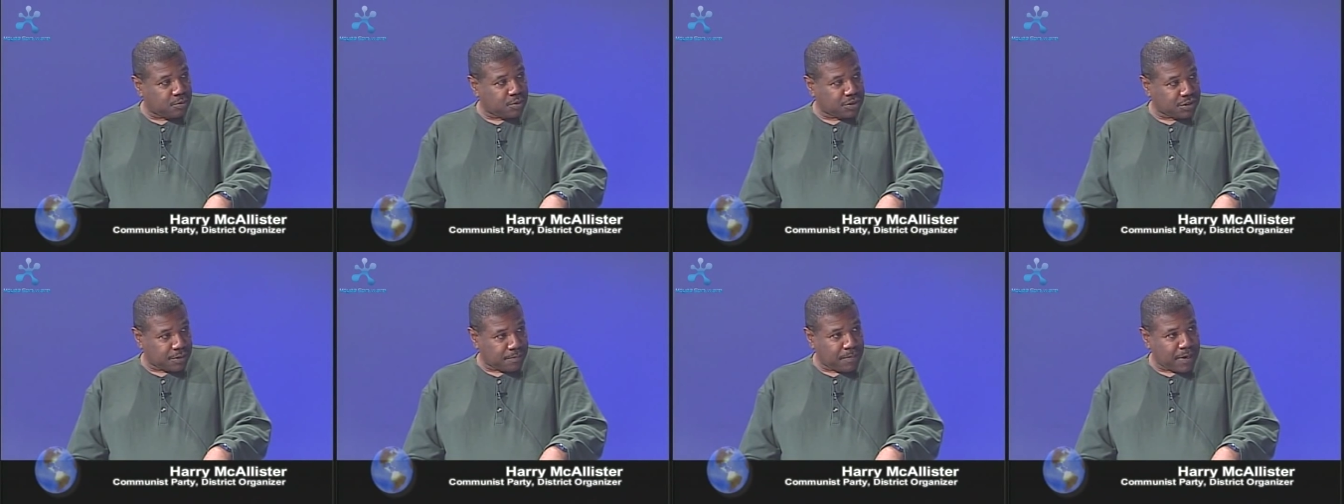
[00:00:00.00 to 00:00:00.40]

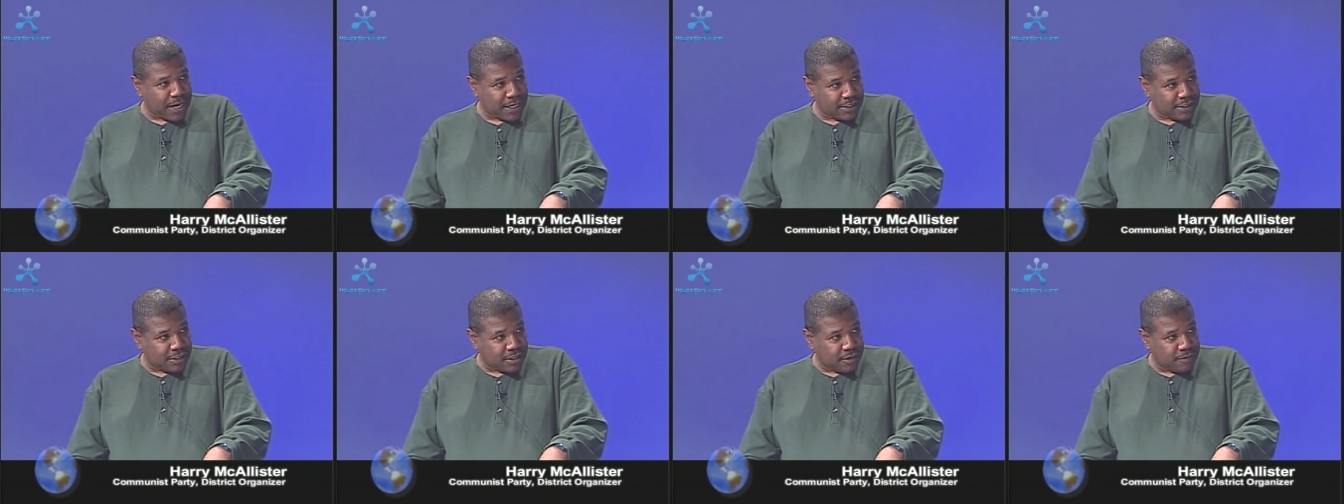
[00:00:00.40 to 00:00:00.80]
which are
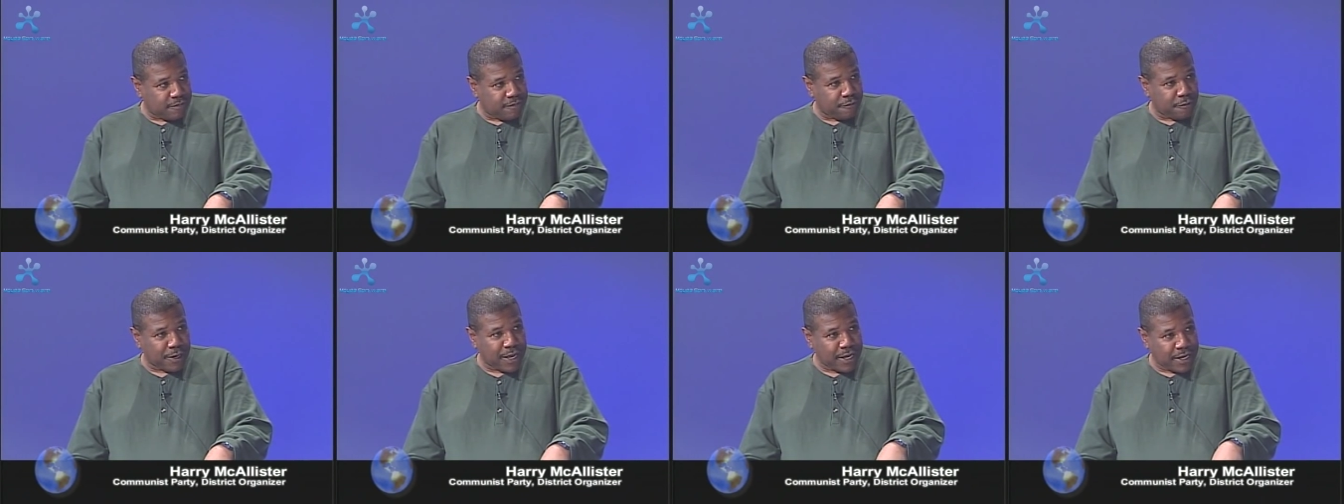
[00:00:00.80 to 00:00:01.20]
positive
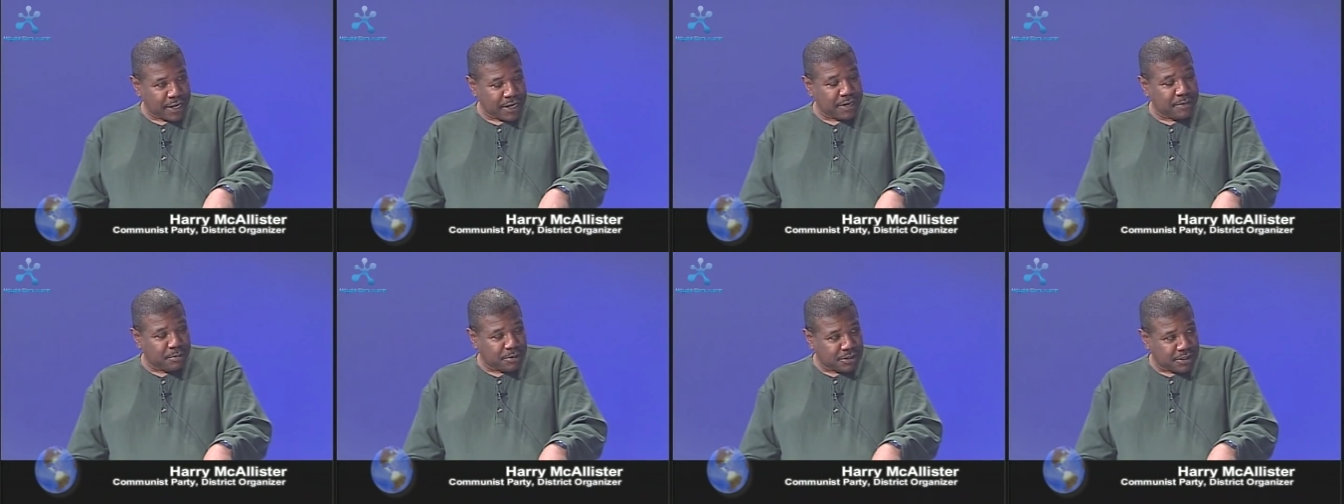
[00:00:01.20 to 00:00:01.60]
for that
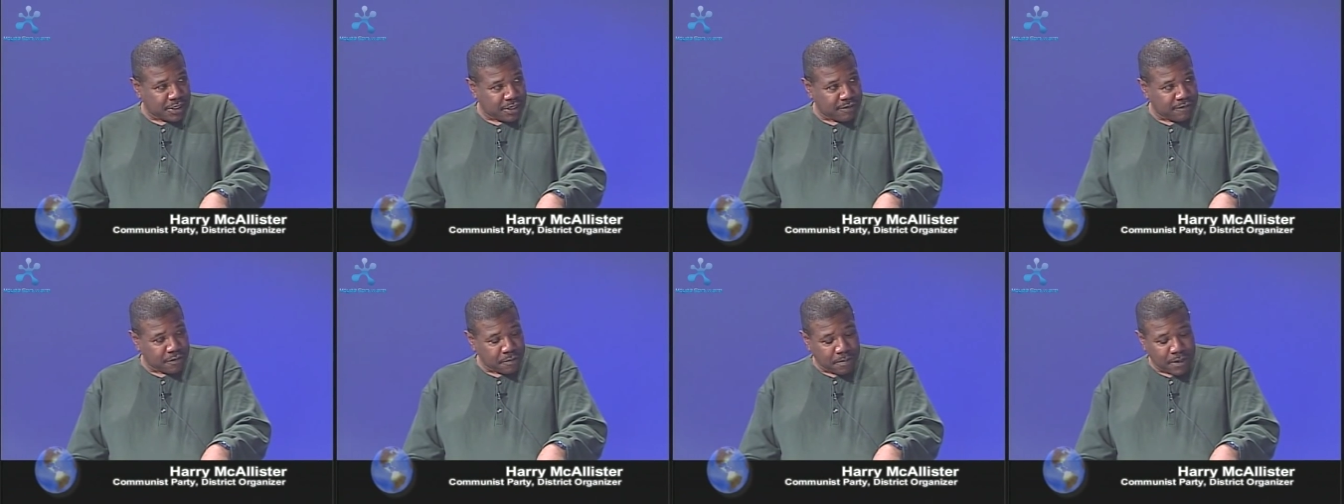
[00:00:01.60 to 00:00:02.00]

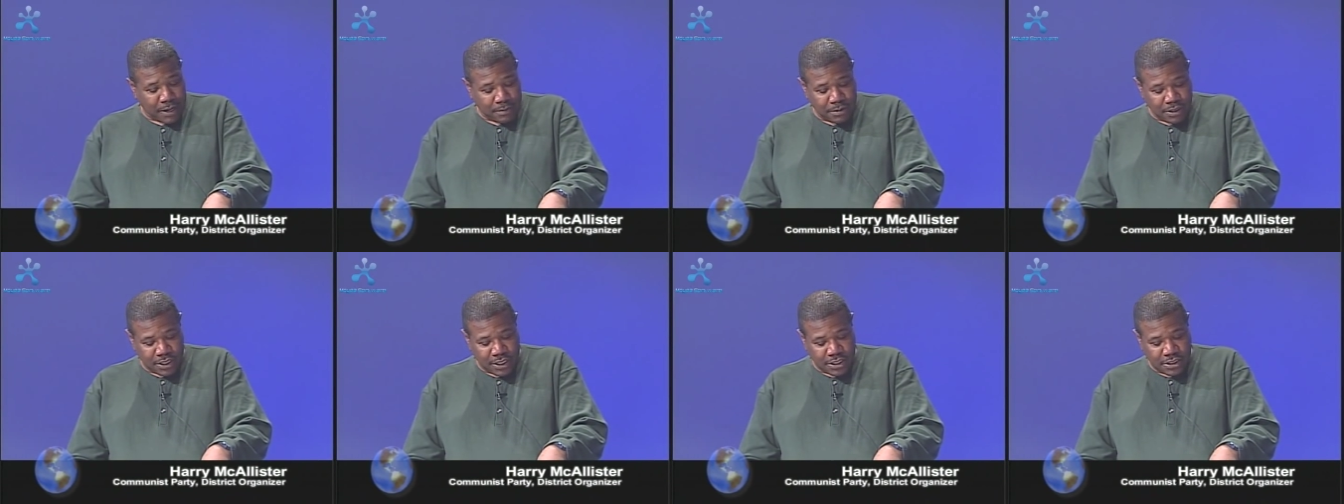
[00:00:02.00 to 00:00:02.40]
80% of the
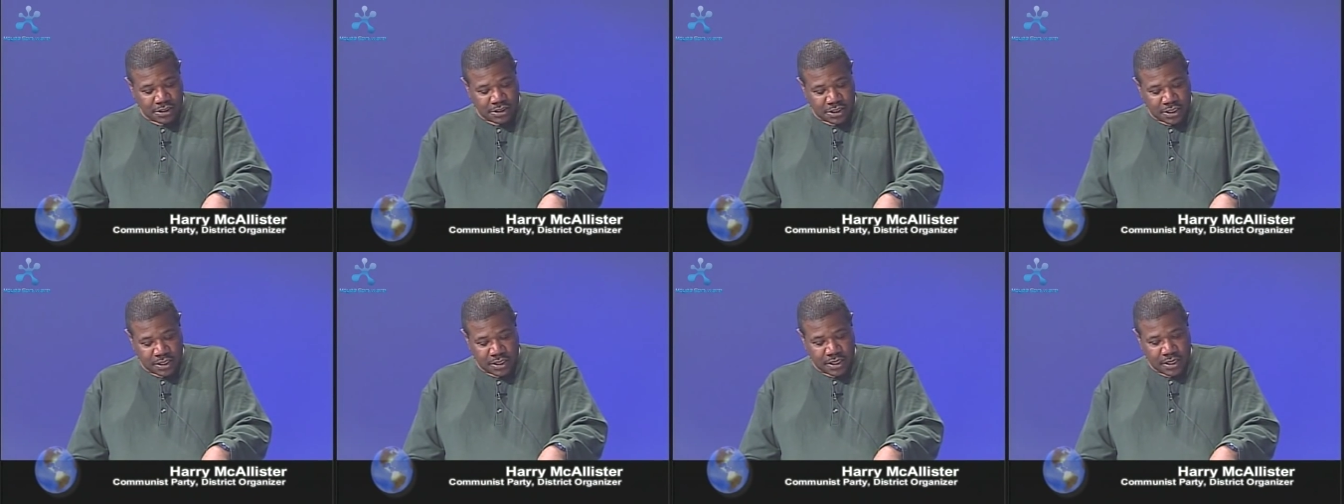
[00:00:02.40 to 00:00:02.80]

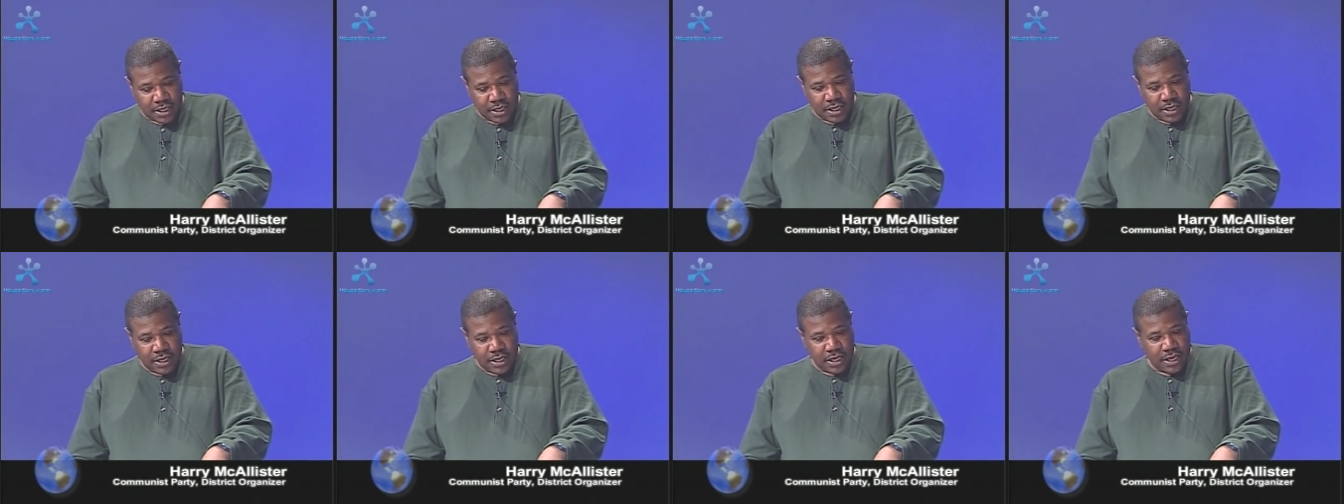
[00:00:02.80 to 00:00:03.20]
population
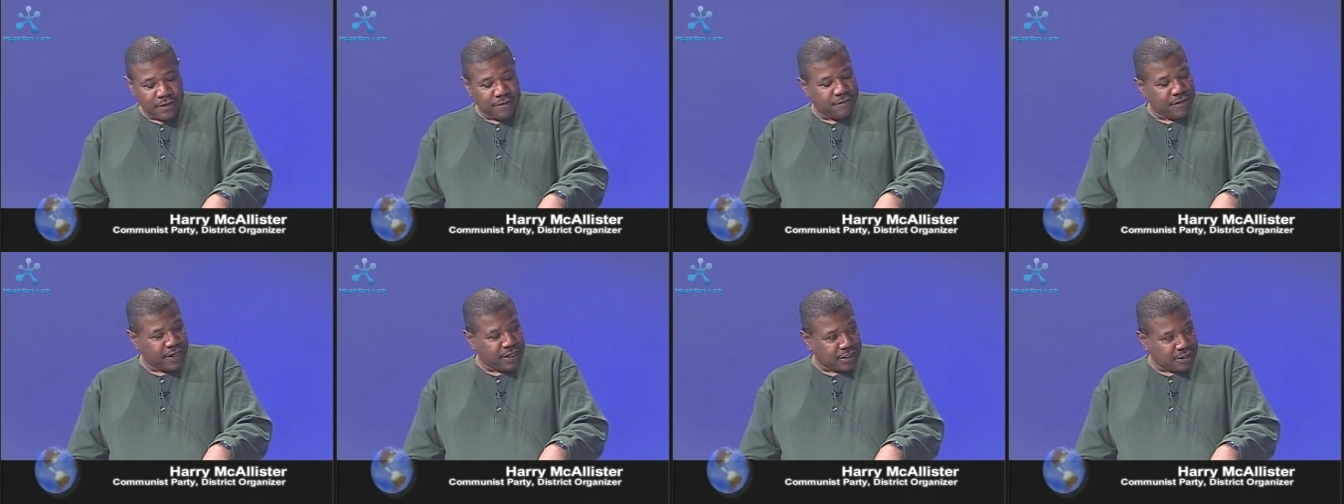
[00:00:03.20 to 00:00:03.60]

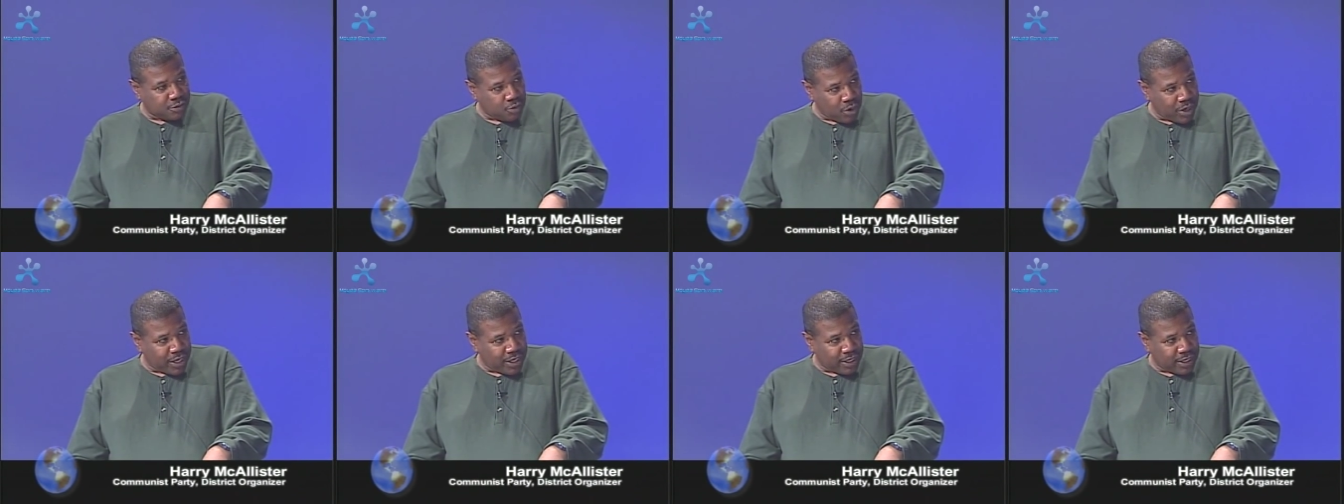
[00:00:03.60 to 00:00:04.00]
in
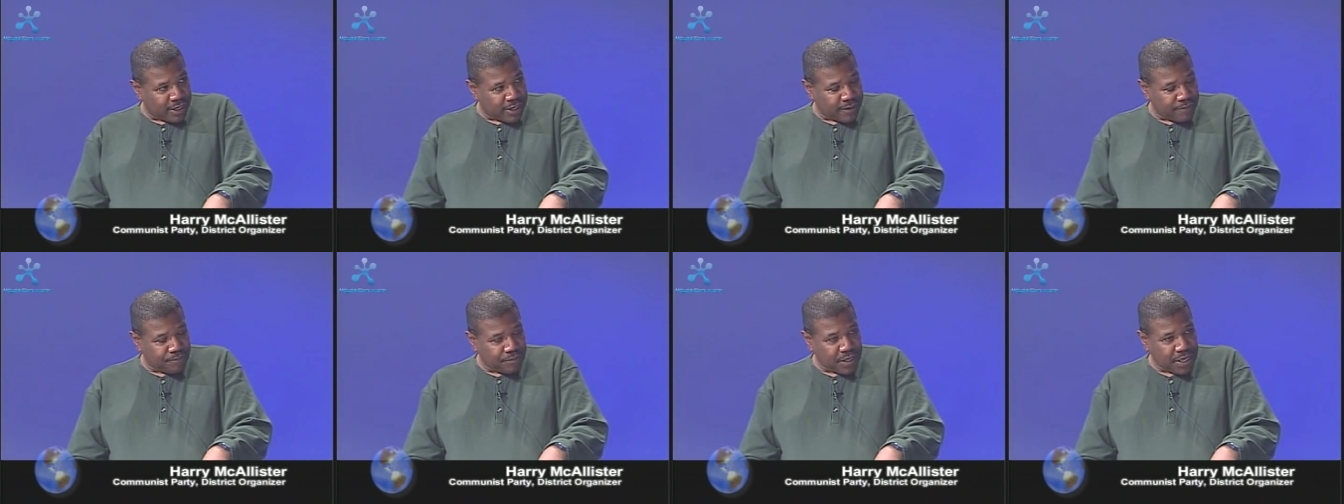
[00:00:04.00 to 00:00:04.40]

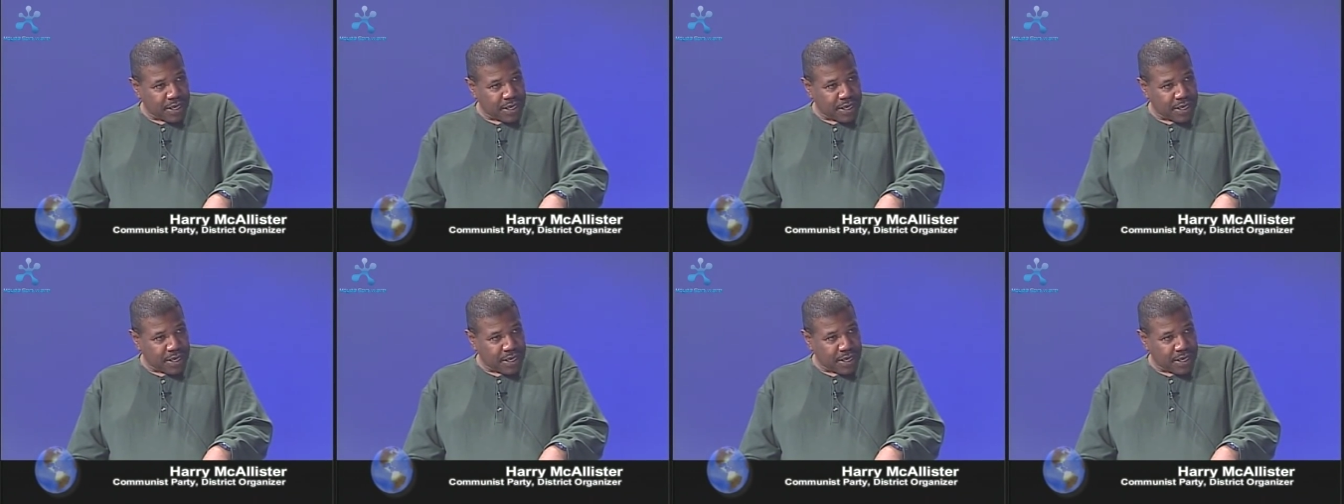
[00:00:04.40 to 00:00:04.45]
Venezuela.